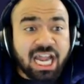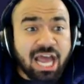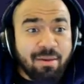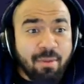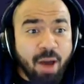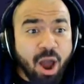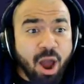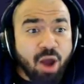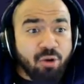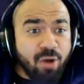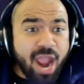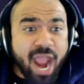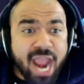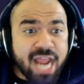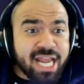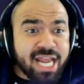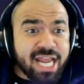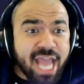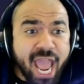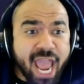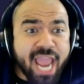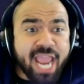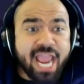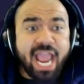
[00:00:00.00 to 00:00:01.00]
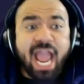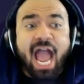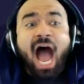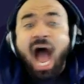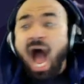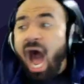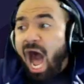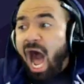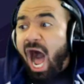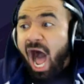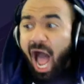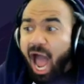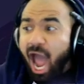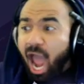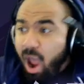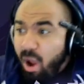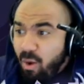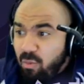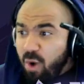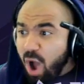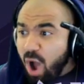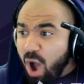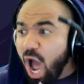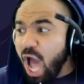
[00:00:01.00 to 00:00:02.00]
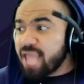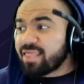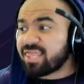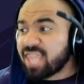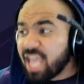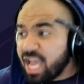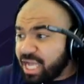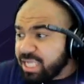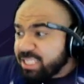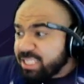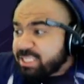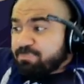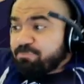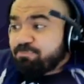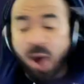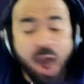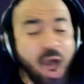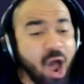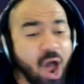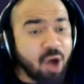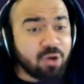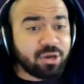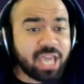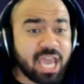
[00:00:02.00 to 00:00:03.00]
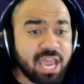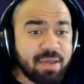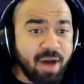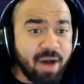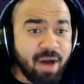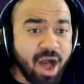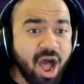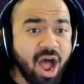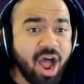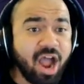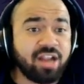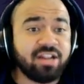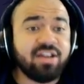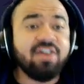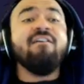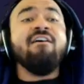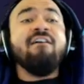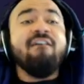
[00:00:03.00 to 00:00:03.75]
got a Mareanie! I want this Pokemon!